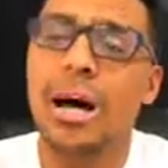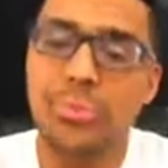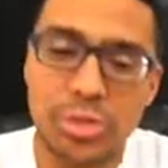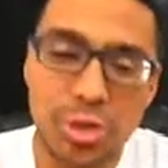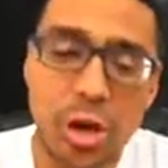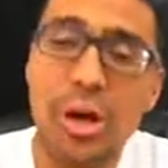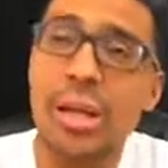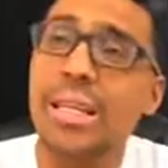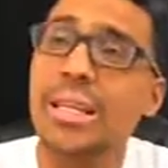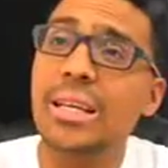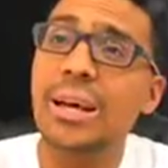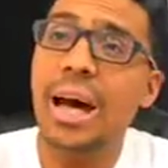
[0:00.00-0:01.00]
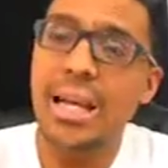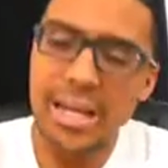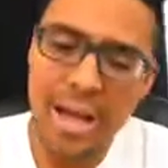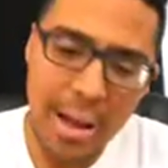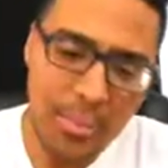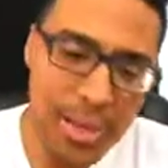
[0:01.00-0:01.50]
I'm sorry. I
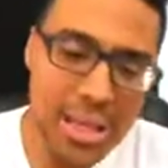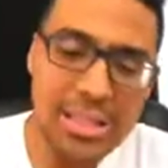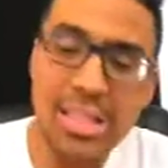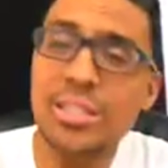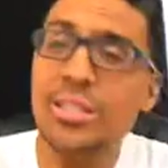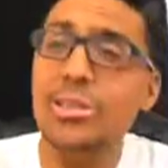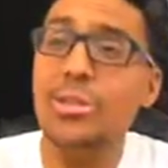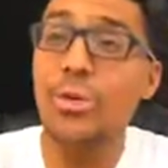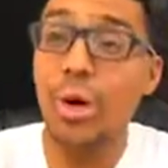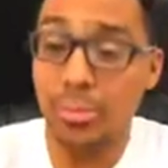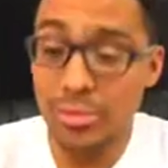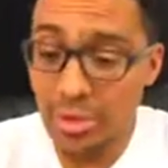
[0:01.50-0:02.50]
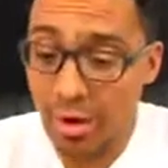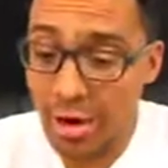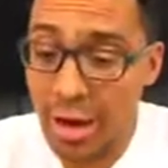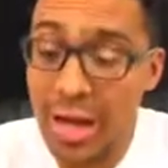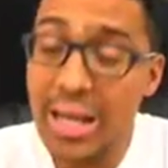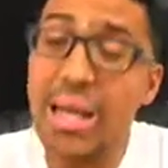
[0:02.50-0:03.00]
did not pay attention to you. I'm
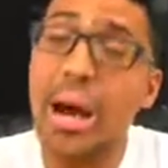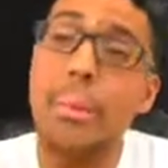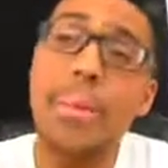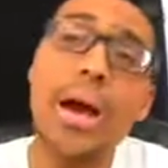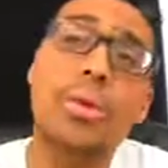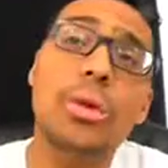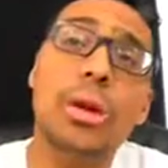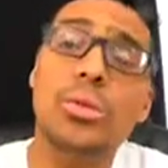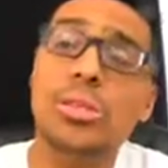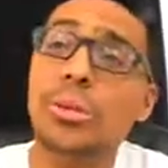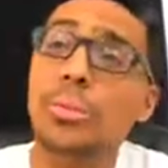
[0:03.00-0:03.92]
sorry. I didn't come back when I was